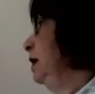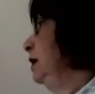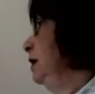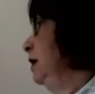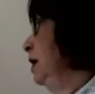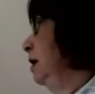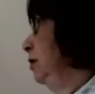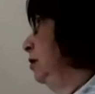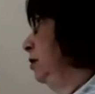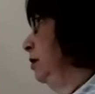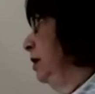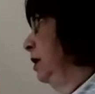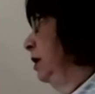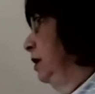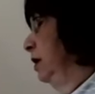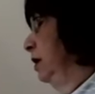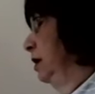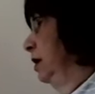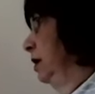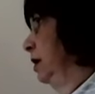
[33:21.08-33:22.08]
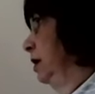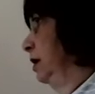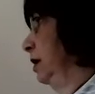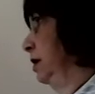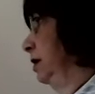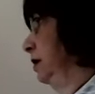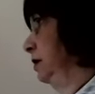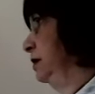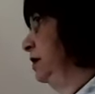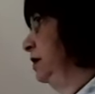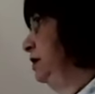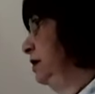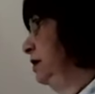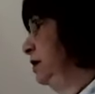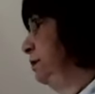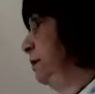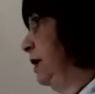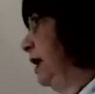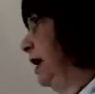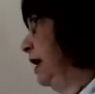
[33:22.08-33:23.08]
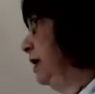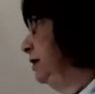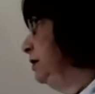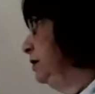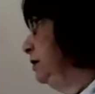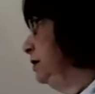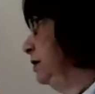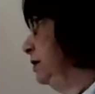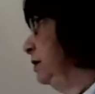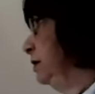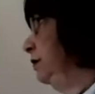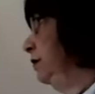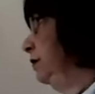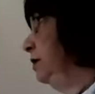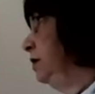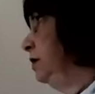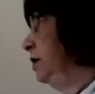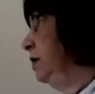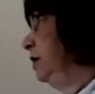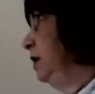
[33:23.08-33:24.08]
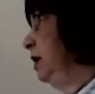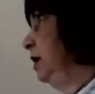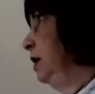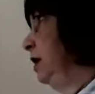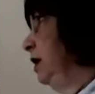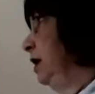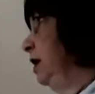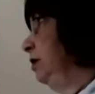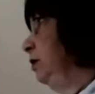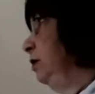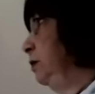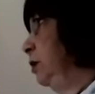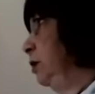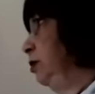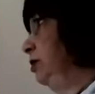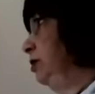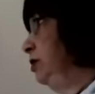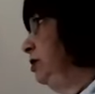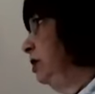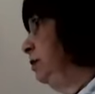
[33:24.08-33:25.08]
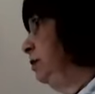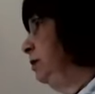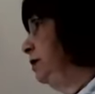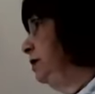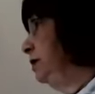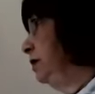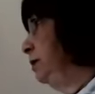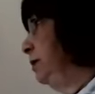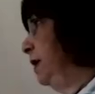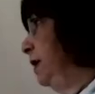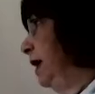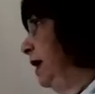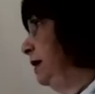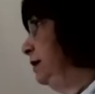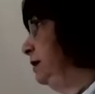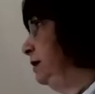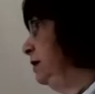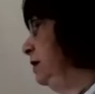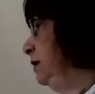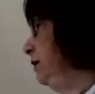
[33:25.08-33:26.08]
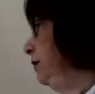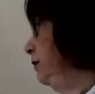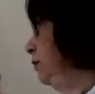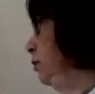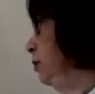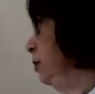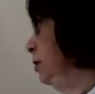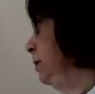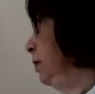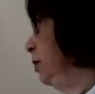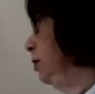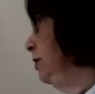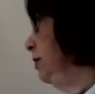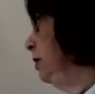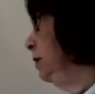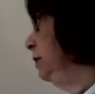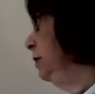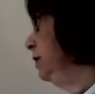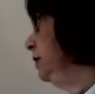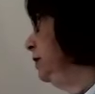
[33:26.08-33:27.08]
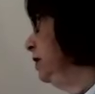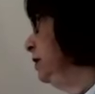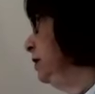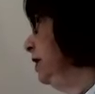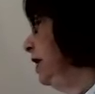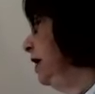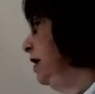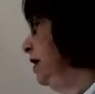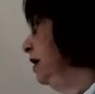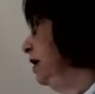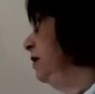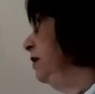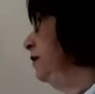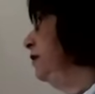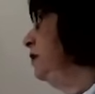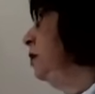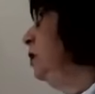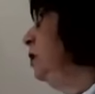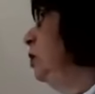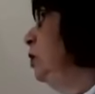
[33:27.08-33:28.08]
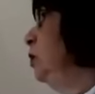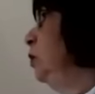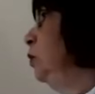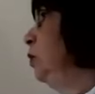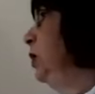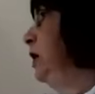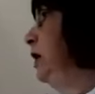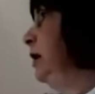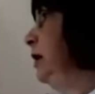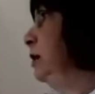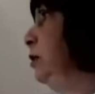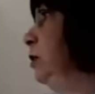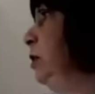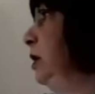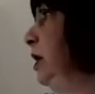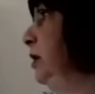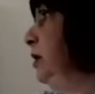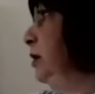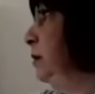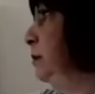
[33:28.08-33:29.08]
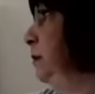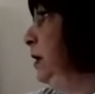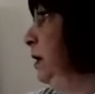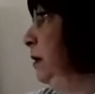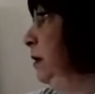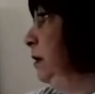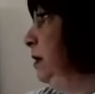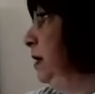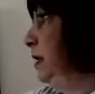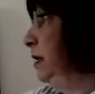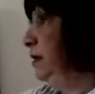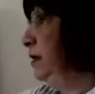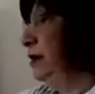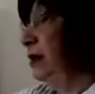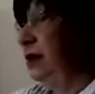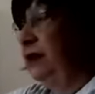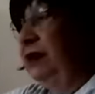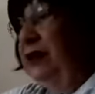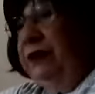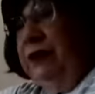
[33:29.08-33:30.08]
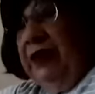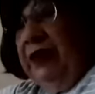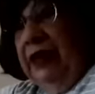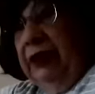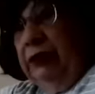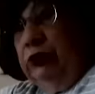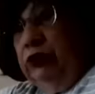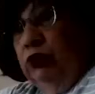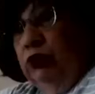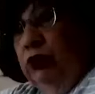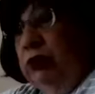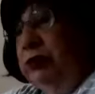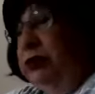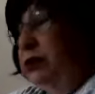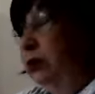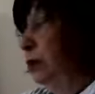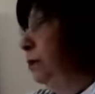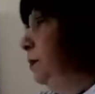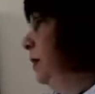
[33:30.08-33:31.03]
Now, since it's positive, either both numbers are positive or both numbers are negative. When I look at the middle and I see that that's also